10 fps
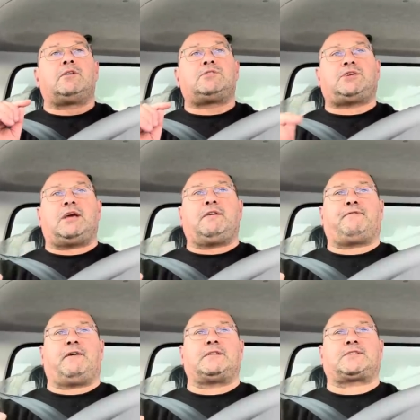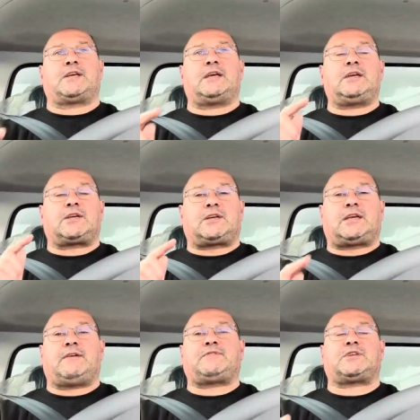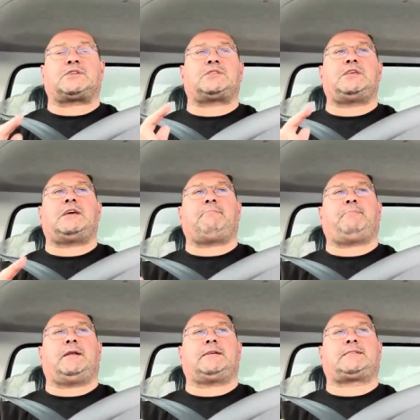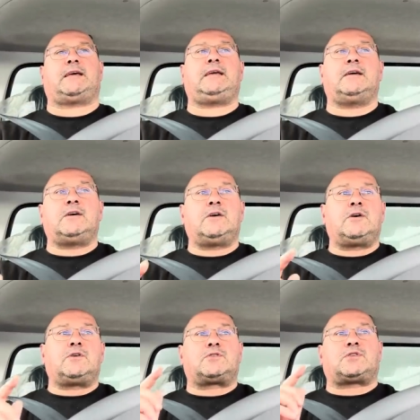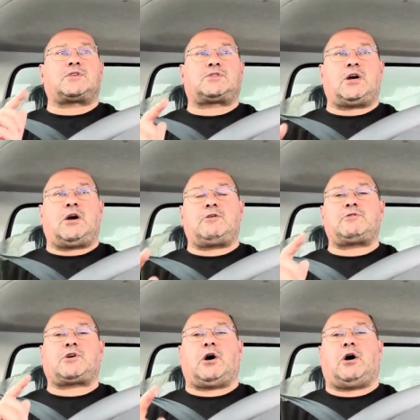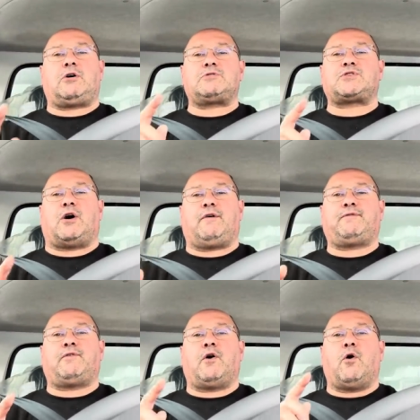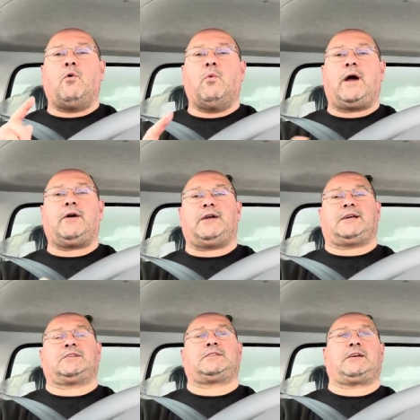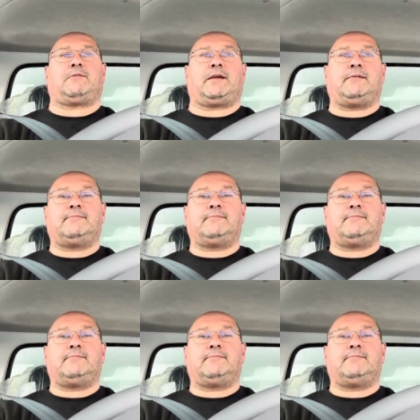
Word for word: geofencing gives us the ability to turn cars off where necessary.